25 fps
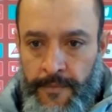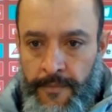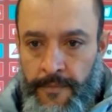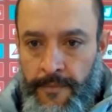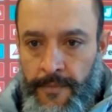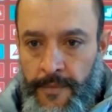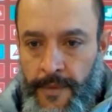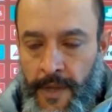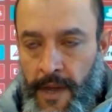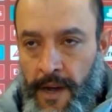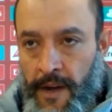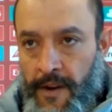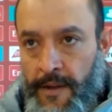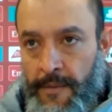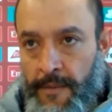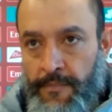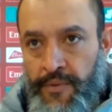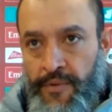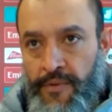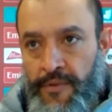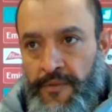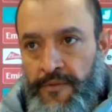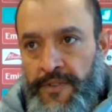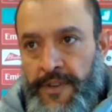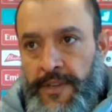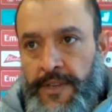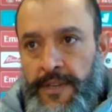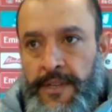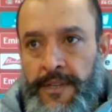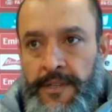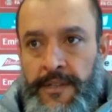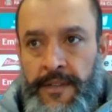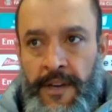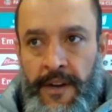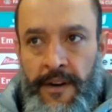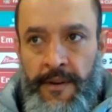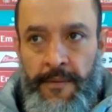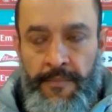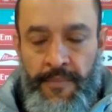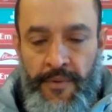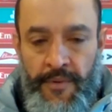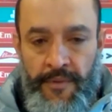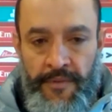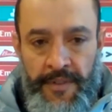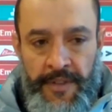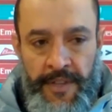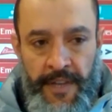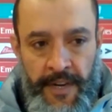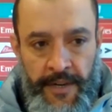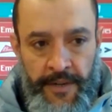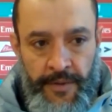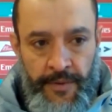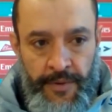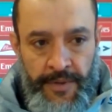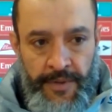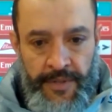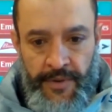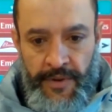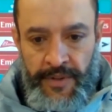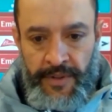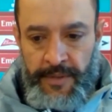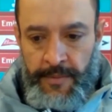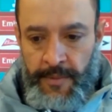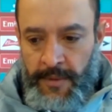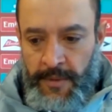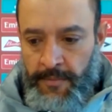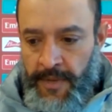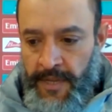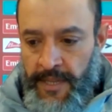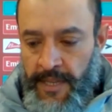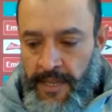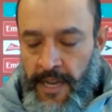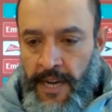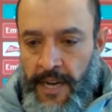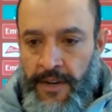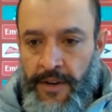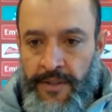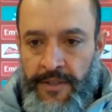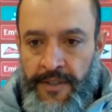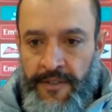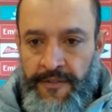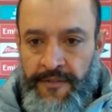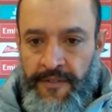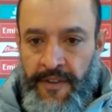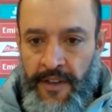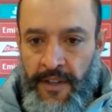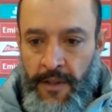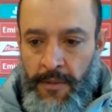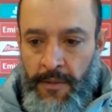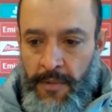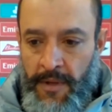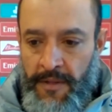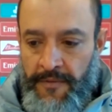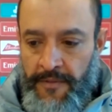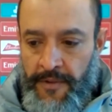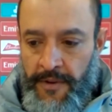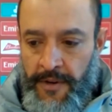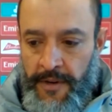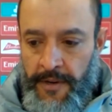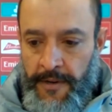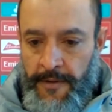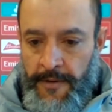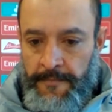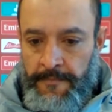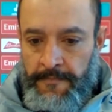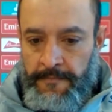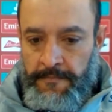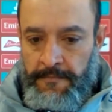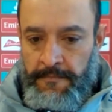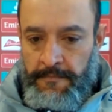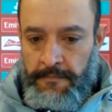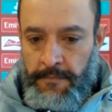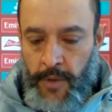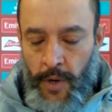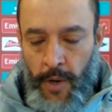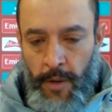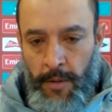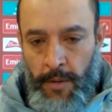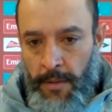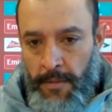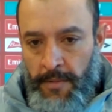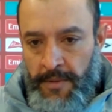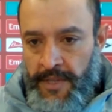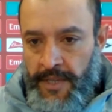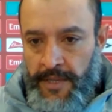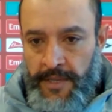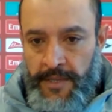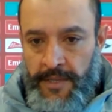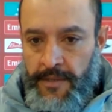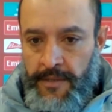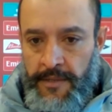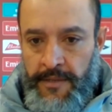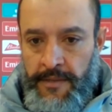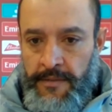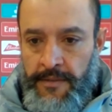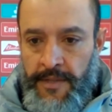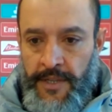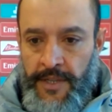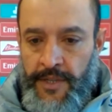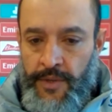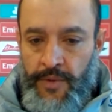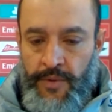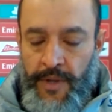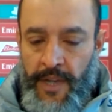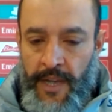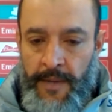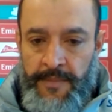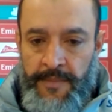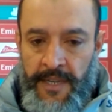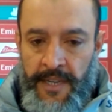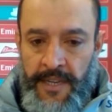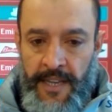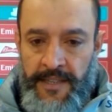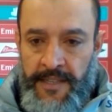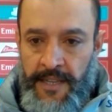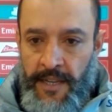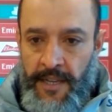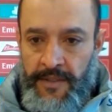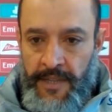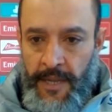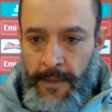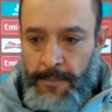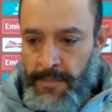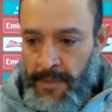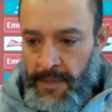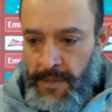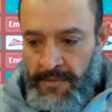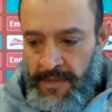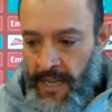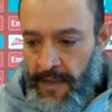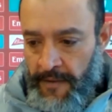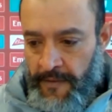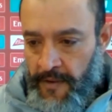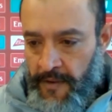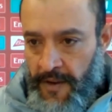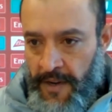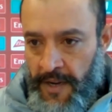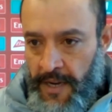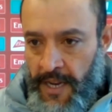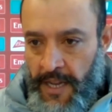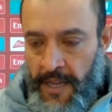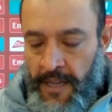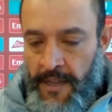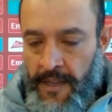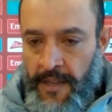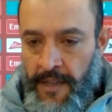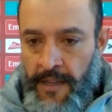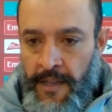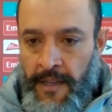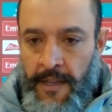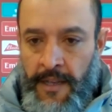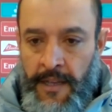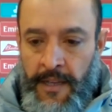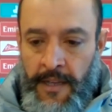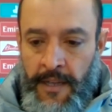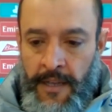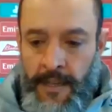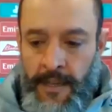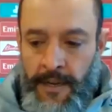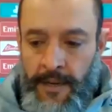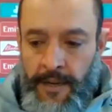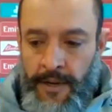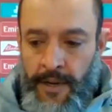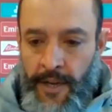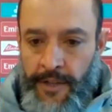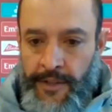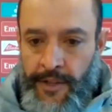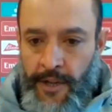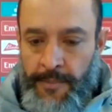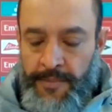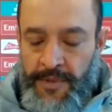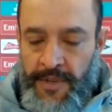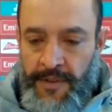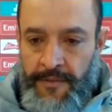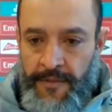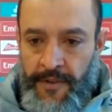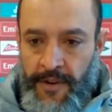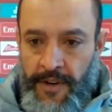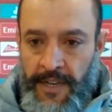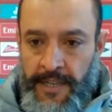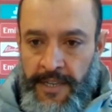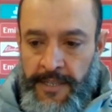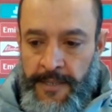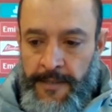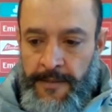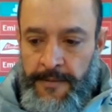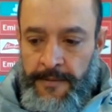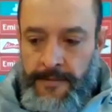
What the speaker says: They are improving. They are improving. They are doing treatment, but they are not available for probably these 2 games against Southampton. Definitely not option for us.